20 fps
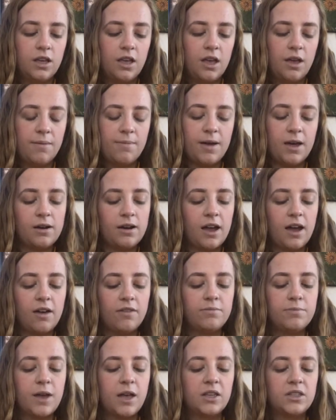About a
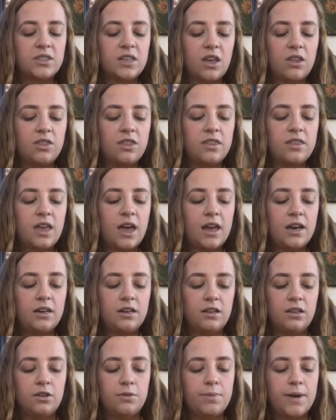half-mile south of that,
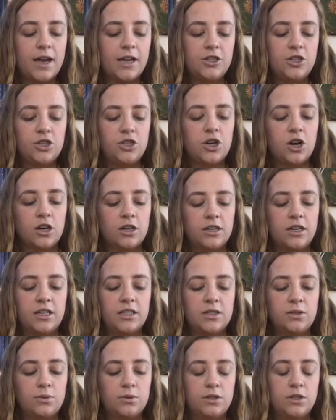another patch of
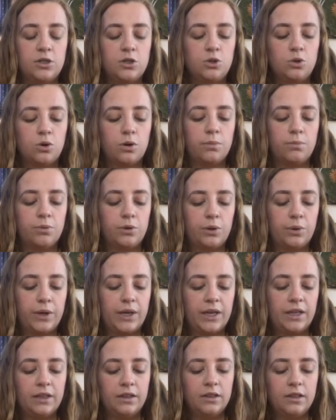darkness was a storm
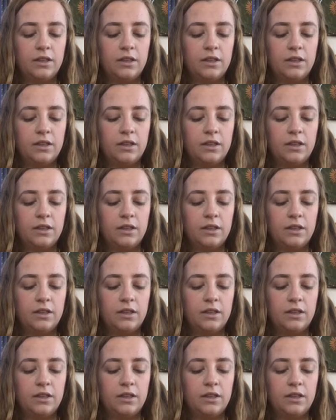brewing.